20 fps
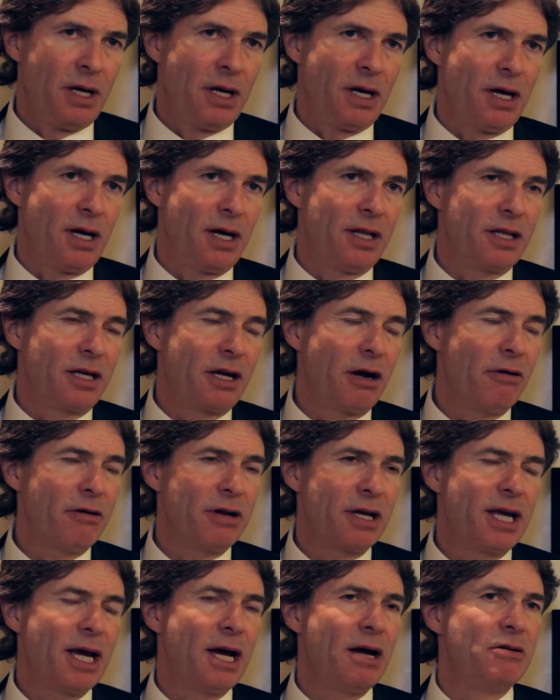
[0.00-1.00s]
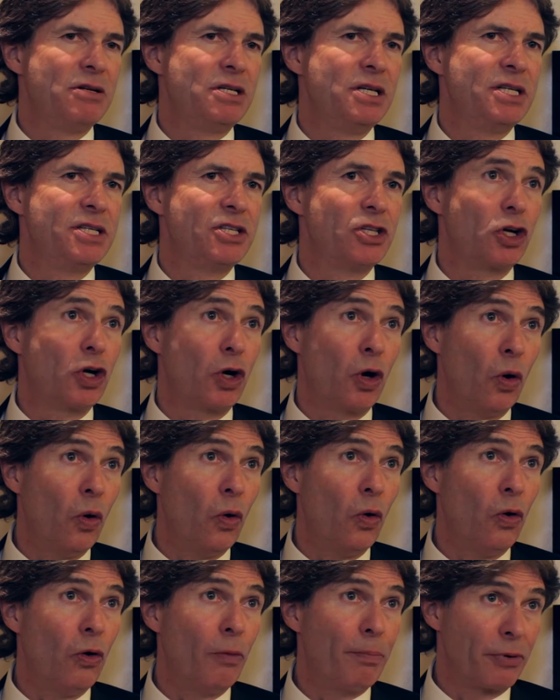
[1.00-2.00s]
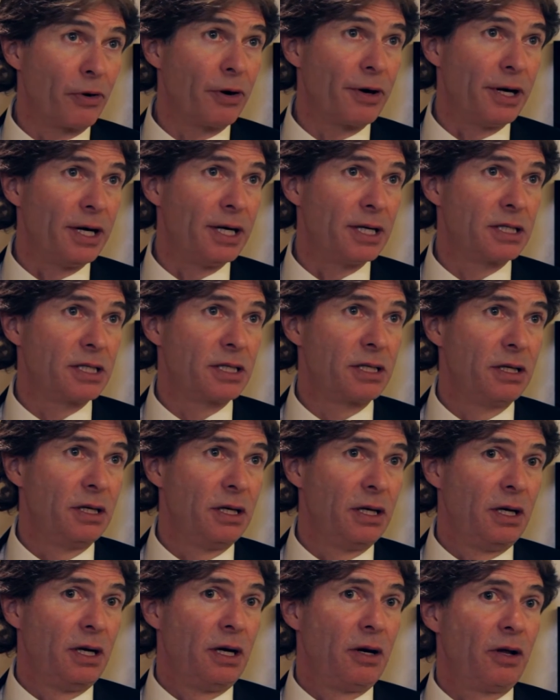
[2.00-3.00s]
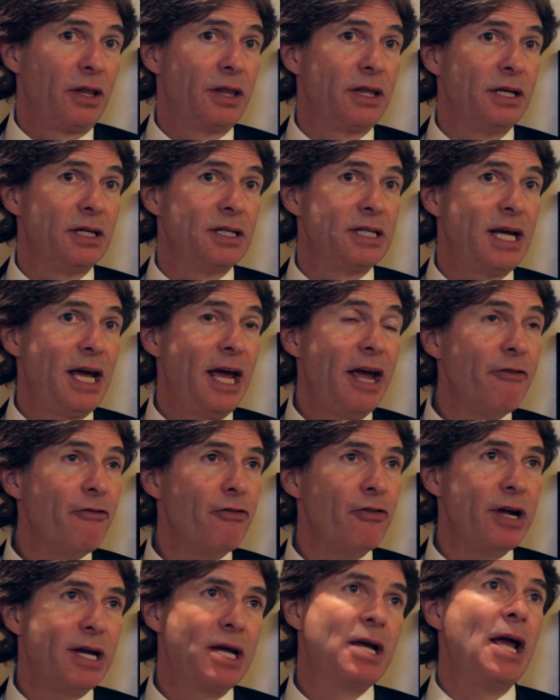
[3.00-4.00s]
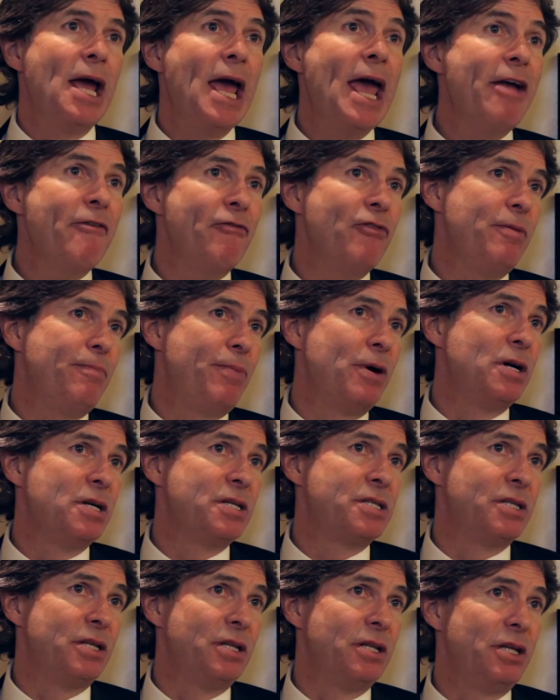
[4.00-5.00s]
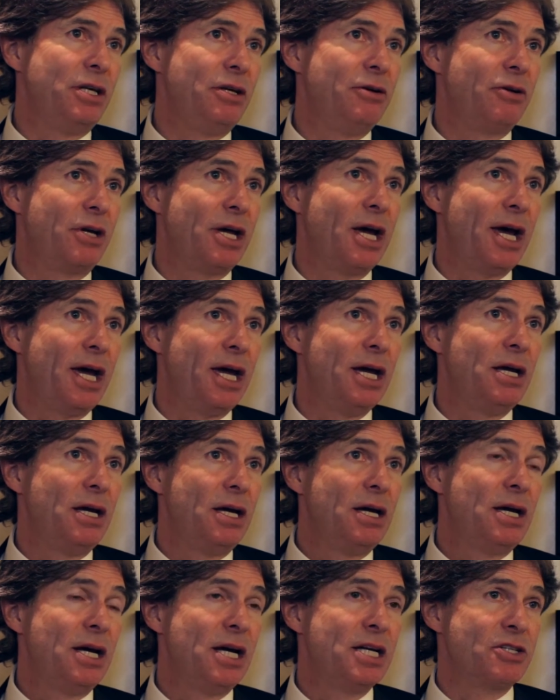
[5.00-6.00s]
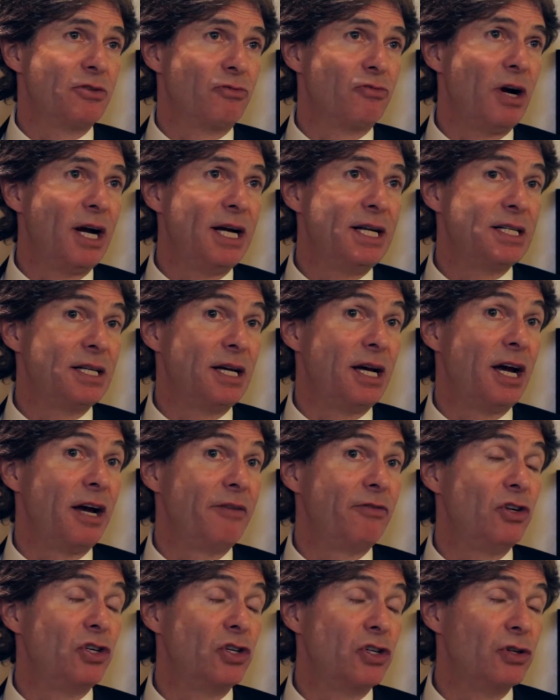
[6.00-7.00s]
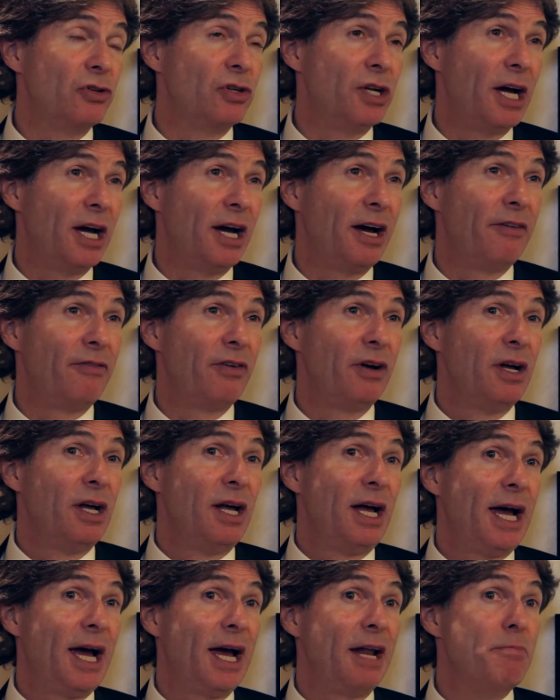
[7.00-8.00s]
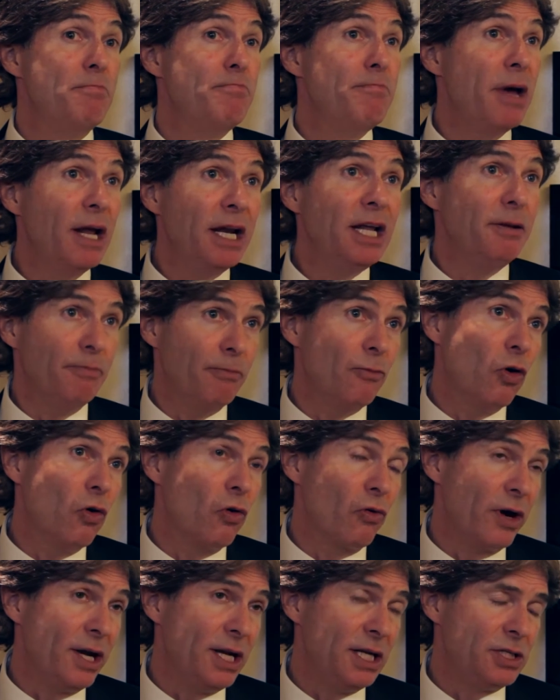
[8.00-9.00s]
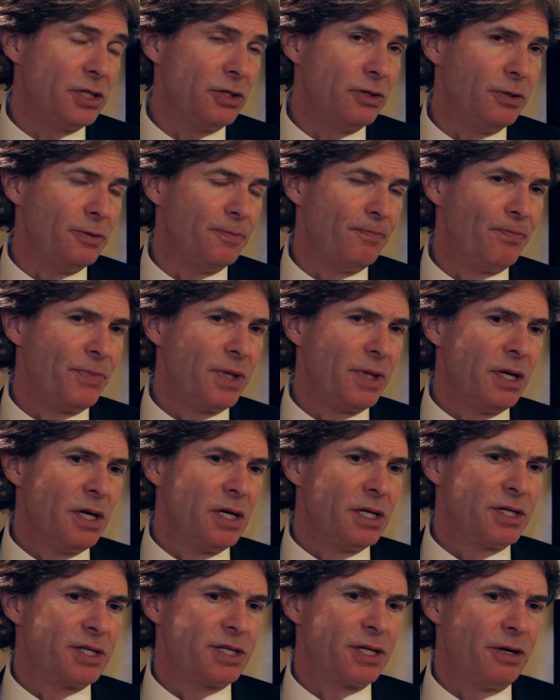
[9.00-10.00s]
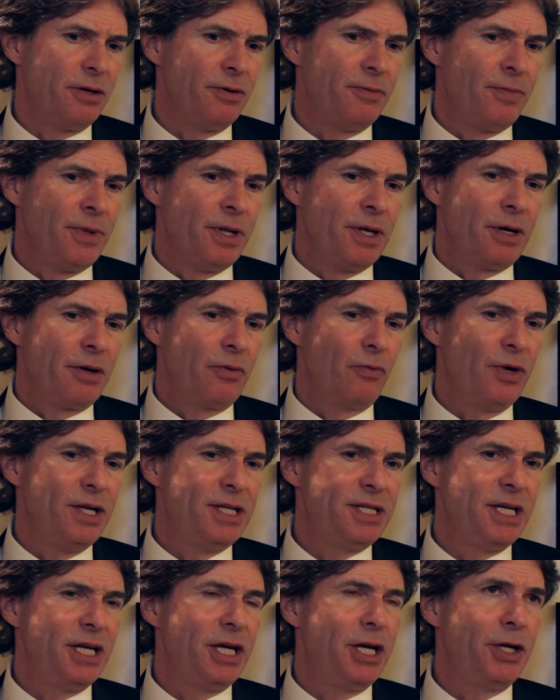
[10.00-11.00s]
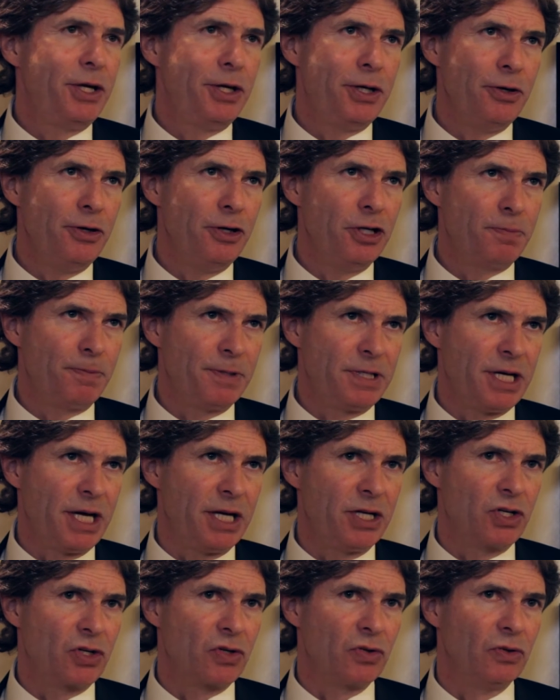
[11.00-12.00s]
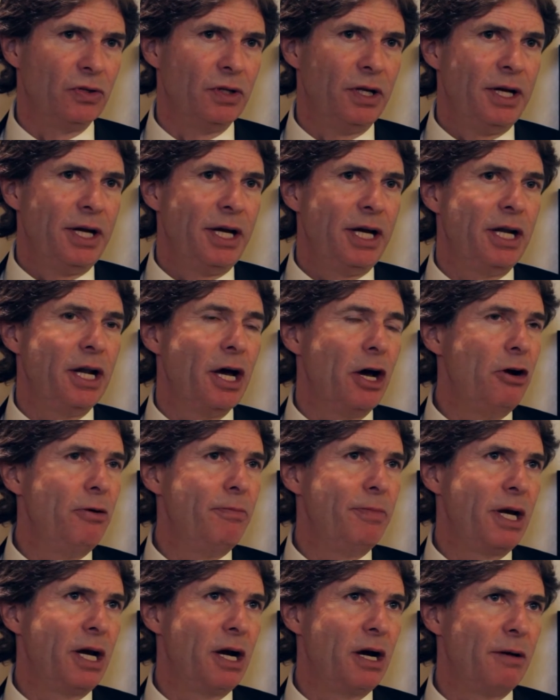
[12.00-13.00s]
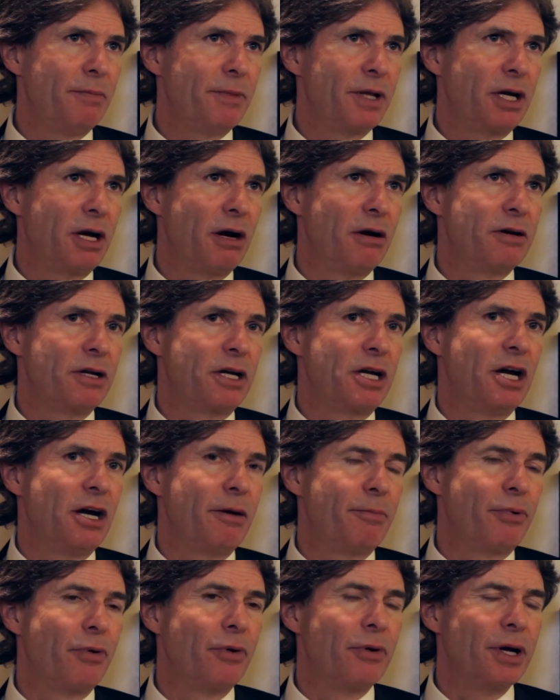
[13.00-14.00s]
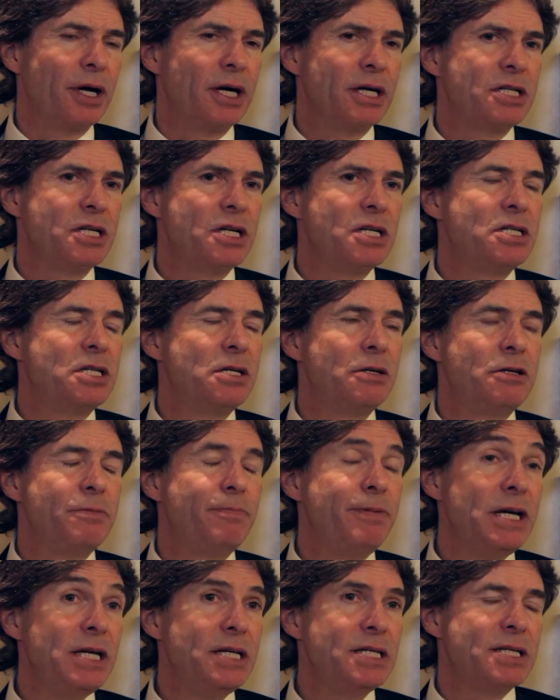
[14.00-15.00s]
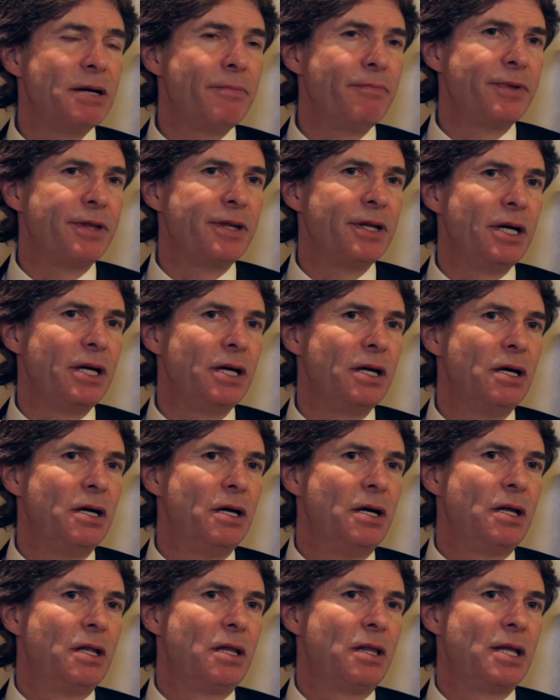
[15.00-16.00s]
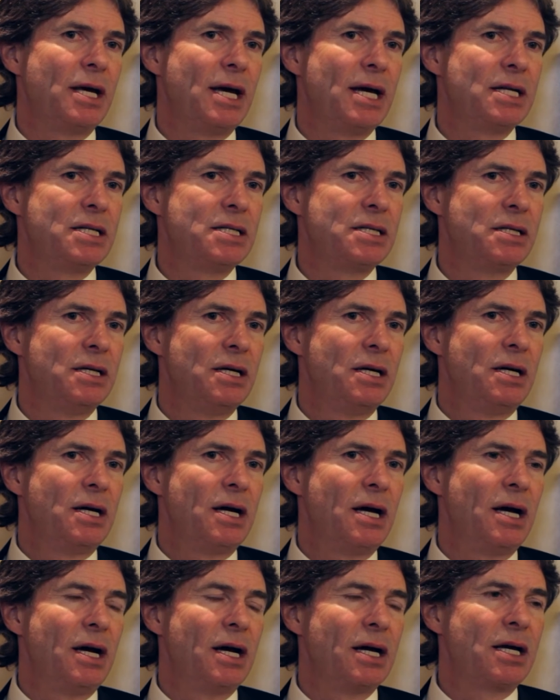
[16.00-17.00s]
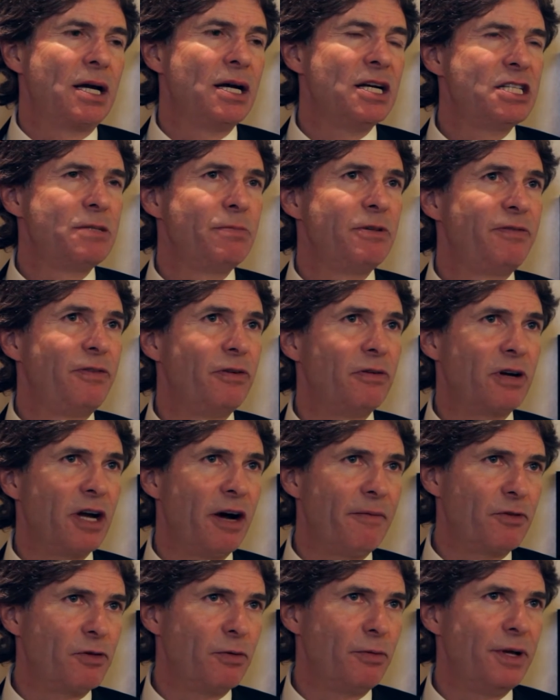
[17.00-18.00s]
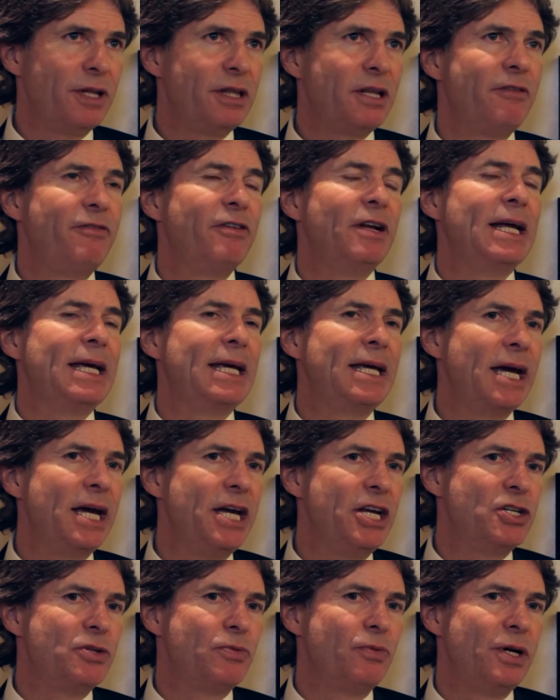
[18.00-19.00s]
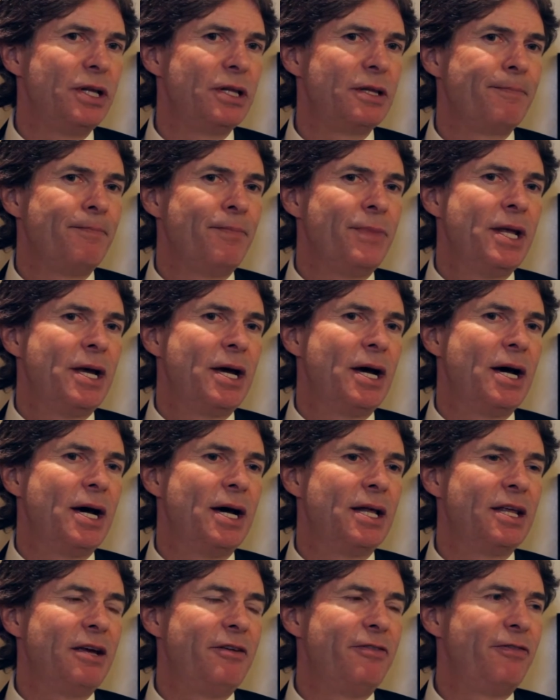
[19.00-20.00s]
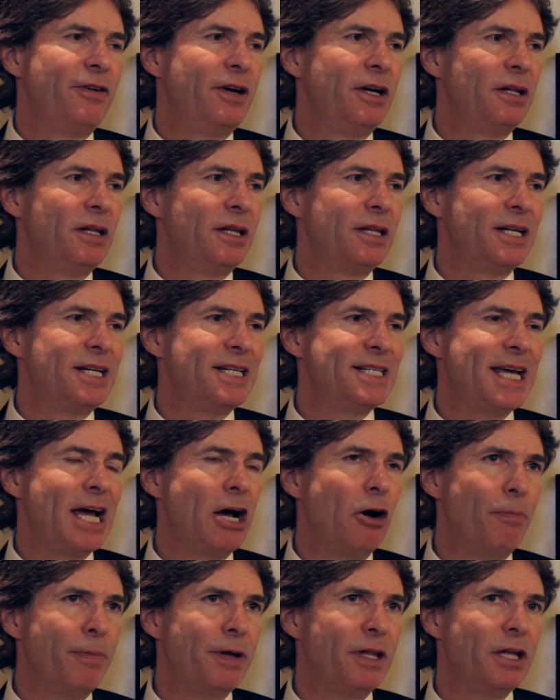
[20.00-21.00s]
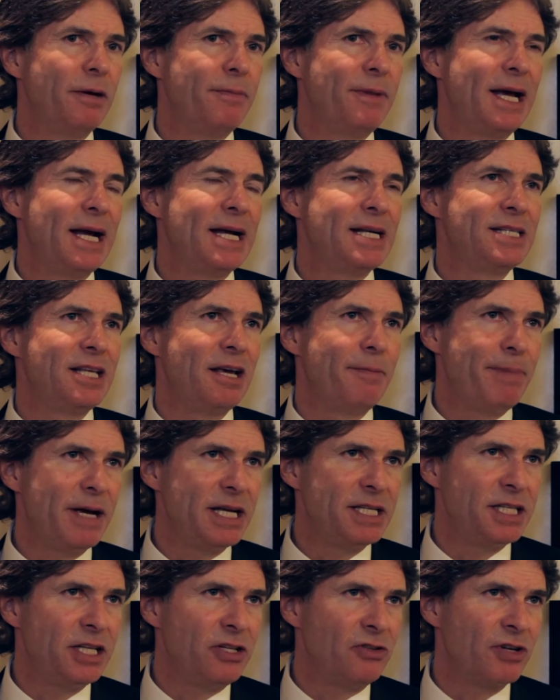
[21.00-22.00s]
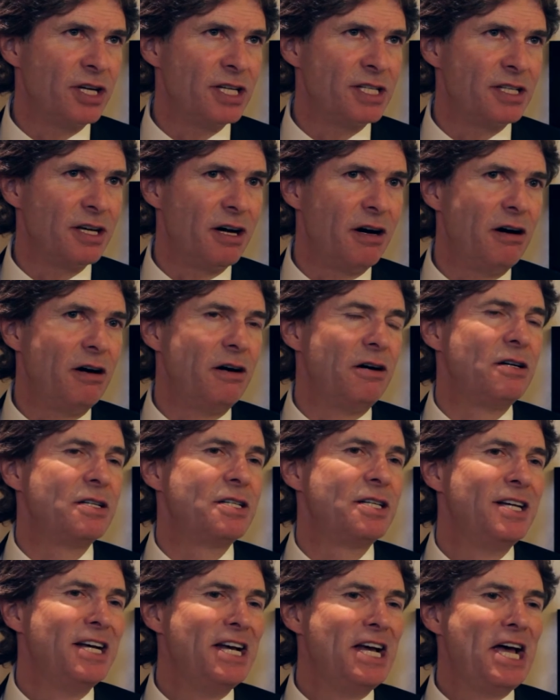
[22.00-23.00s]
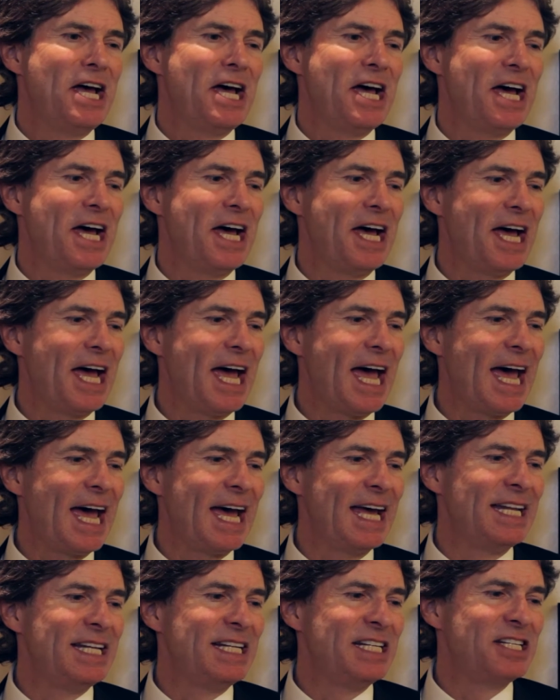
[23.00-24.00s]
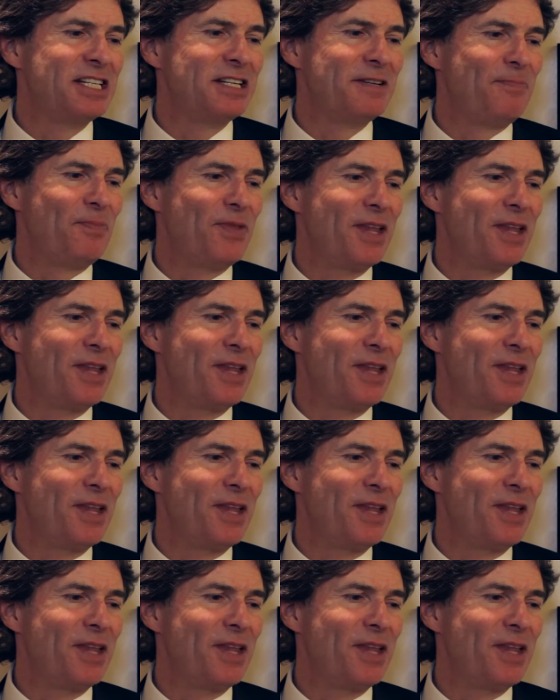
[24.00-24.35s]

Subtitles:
The current account is the core product that every person in the UK has a right to have and should have, and many already do. So we see huge potential in opening up the current account product to be something that customers feel comfortable with, they feel engaged with, they feel that it's helping them, it has their best interests at heart, and